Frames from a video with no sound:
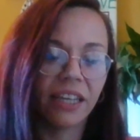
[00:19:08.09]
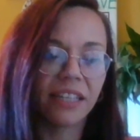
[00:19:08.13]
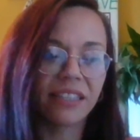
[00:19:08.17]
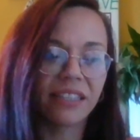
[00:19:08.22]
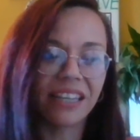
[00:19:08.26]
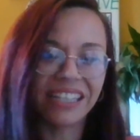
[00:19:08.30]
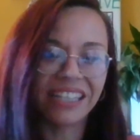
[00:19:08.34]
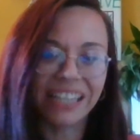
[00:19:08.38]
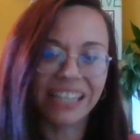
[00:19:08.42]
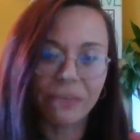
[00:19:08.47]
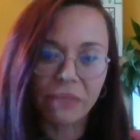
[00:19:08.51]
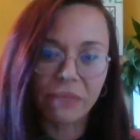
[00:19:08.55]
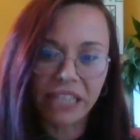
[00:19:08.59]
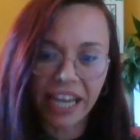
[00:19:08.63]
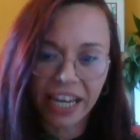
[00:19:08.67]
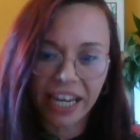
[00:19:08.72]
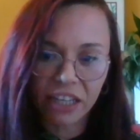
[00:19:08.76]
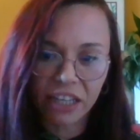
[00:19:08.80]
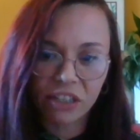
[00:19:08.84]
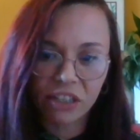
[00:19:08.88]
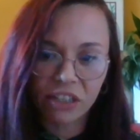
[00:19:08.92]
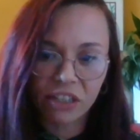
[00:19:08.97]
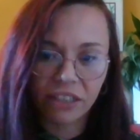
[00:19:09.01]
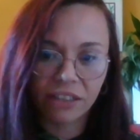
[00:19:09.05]
this
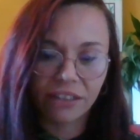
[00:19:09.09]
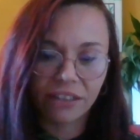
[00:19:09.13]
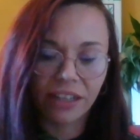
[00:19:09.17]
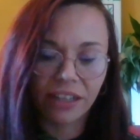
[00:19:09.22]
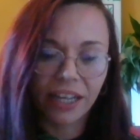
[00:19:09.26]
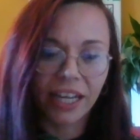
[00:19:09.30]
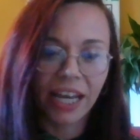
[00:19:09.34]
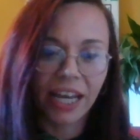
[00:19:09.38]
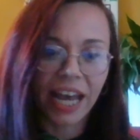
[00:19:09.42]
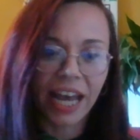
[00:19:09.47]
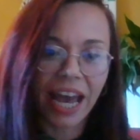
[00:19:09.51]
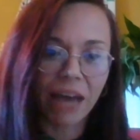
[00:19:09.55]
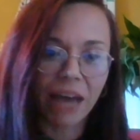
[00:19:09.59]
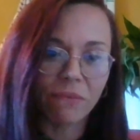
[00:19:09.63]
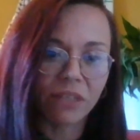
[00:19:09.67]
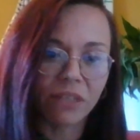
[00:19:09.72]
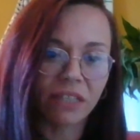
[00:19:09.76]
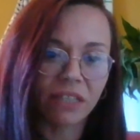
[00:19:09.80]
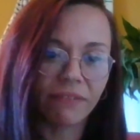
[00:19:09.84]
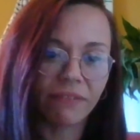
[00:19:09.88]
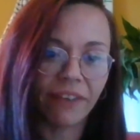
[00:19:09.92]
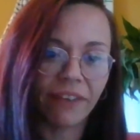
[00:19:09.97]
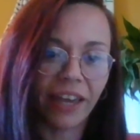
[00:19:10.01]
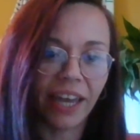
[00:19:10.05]
intimidation
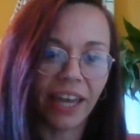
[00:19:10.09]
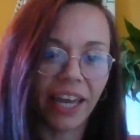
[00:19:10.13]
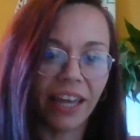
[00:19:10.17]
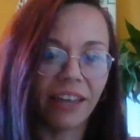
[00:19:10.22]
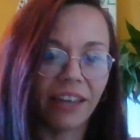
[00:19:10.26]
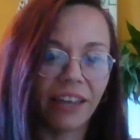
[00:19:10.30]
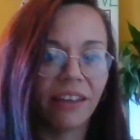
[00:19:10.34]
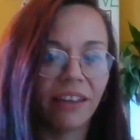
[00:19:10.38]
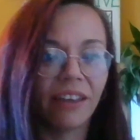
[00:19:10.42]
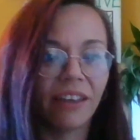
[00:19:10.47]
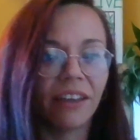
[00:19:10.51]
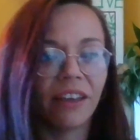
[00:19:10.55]
atmosphere,